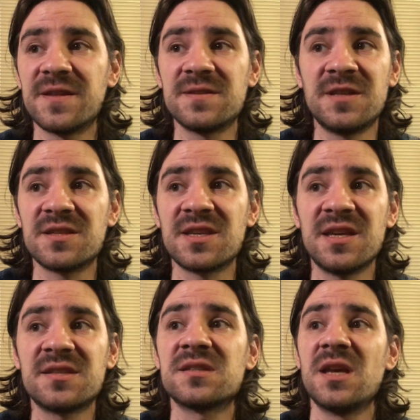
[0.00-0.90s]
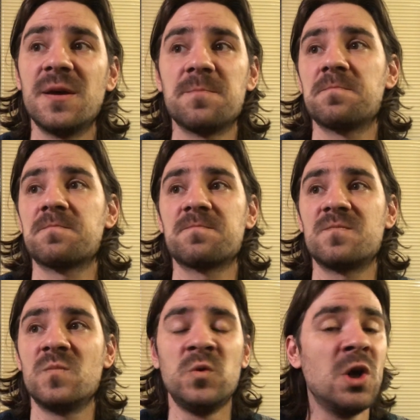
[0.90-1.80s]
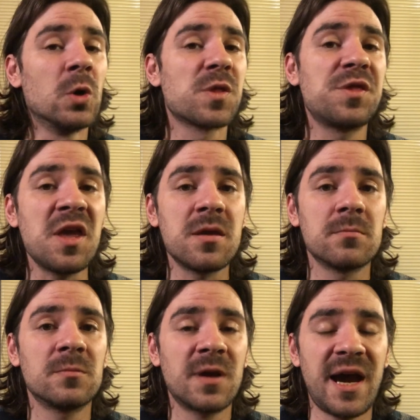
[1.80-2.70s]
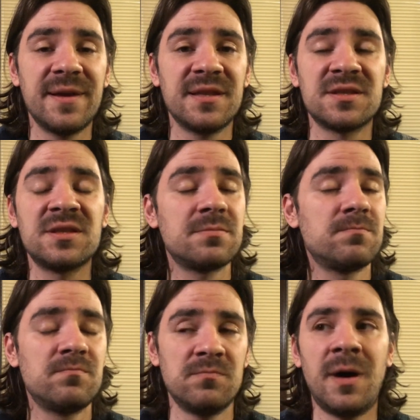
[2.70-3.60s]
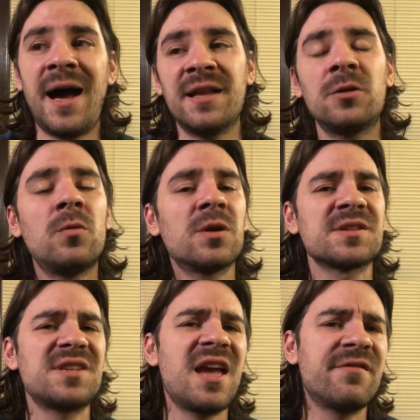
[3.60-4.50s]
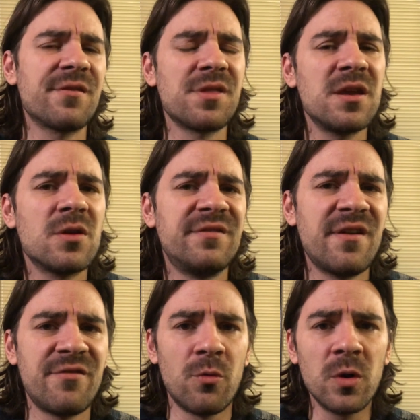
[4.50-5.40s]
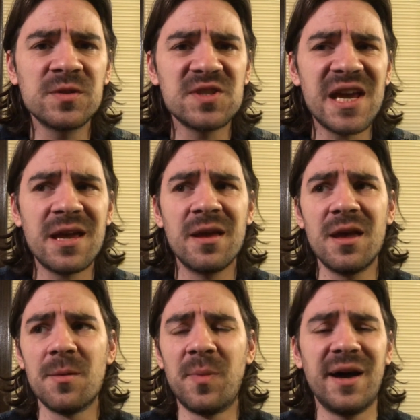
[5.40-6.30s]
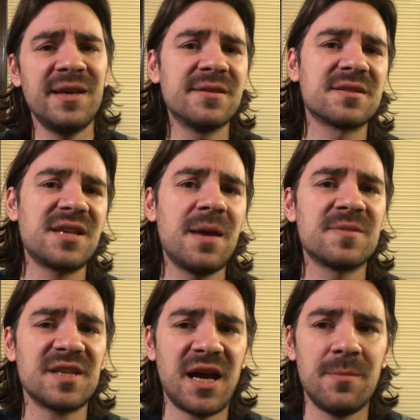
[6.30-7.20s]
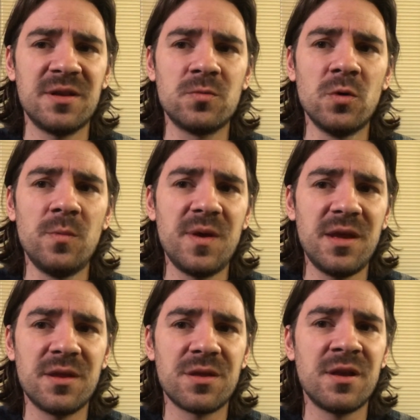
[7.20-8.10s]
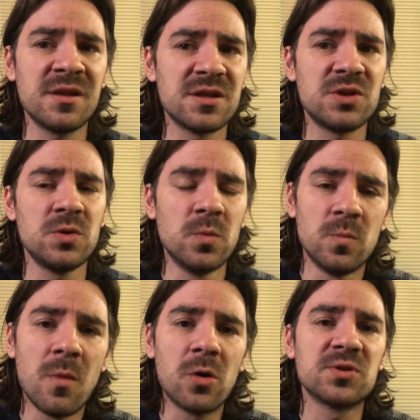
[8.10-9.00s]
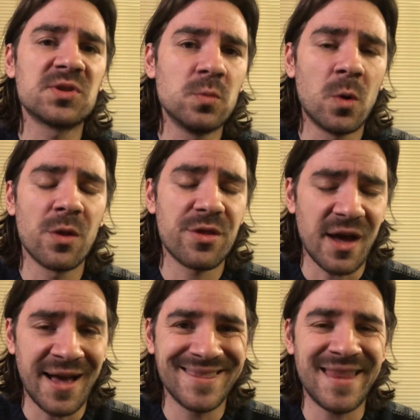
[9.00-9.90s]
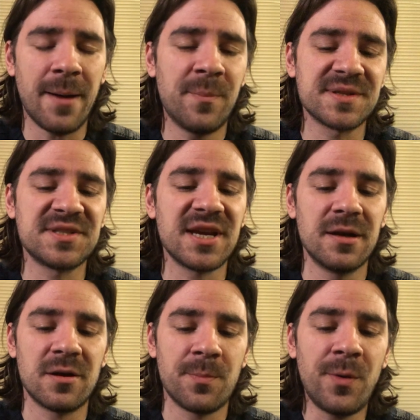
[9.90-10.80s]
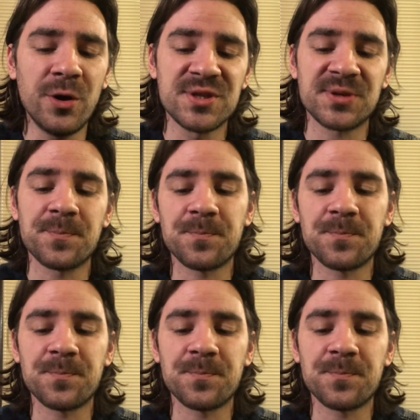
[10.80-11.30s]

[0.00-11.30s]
that this is your thing okay this is I don't want to say everything you have ever wanted, but in the same time, it will be the thing that you most want at that particular point.